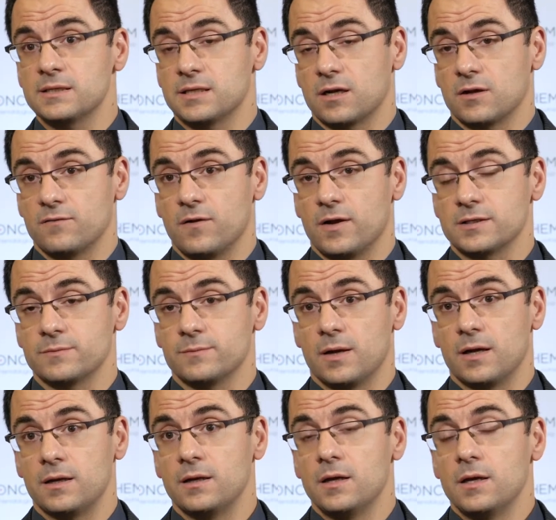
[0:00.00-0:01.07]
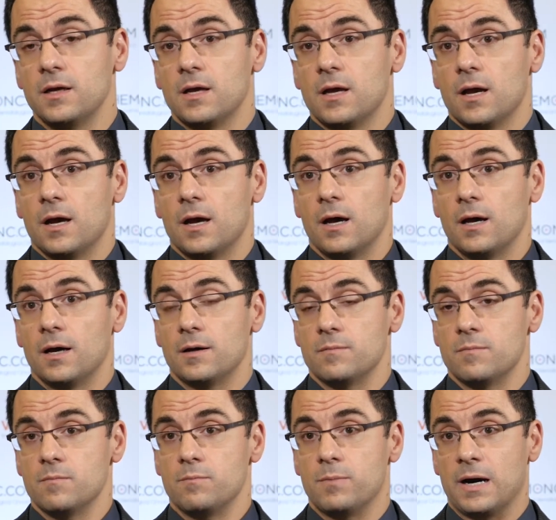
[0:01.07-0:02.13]
cyclophosphamide,
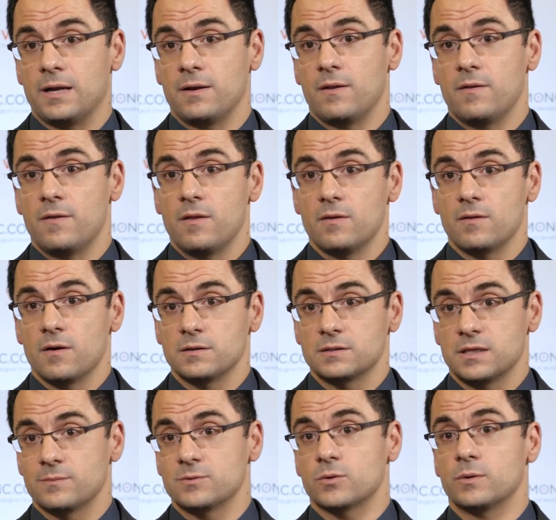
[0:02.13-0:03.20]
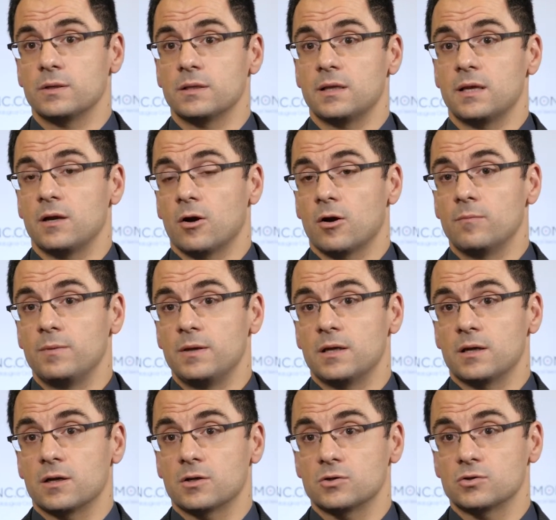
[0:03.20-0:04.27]
but subsequently are
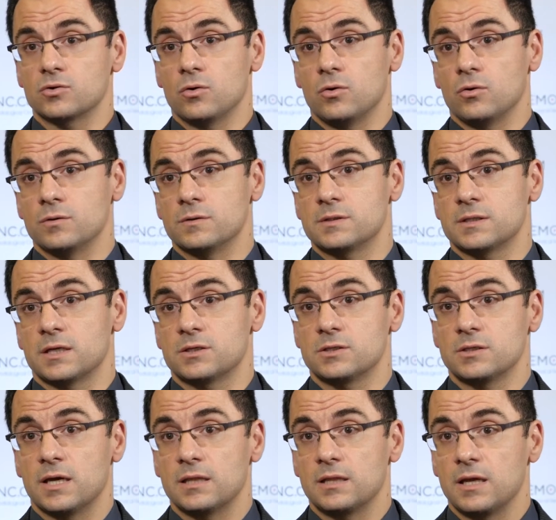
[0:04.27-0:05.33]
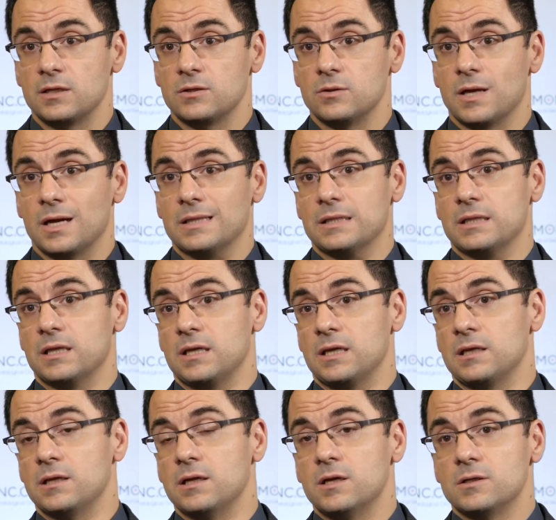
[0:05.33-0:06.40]
being controlled such that they do not
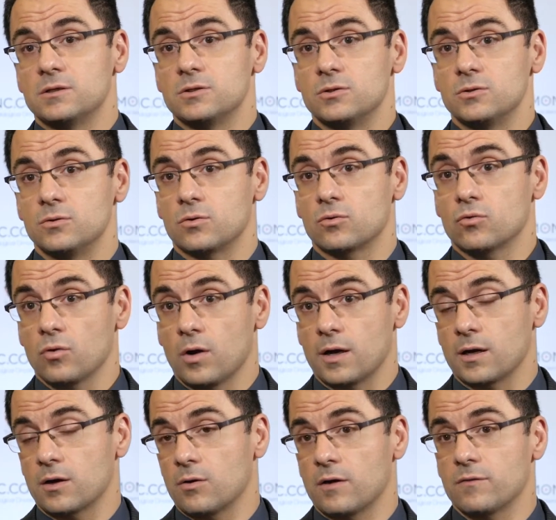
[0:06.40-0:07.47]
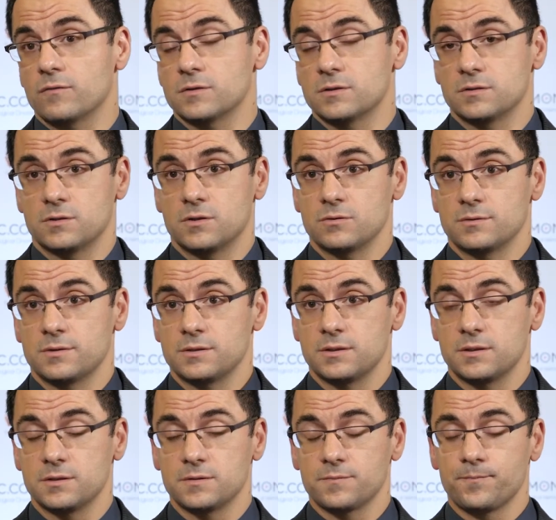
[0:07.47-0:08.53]
lead to chronic graft-versus-host
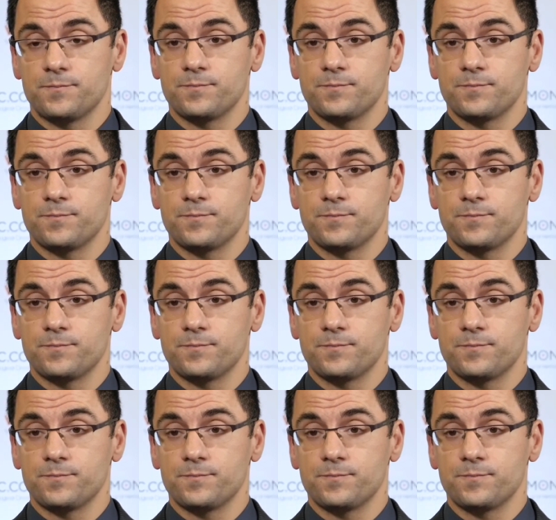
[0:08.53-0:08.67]
disease.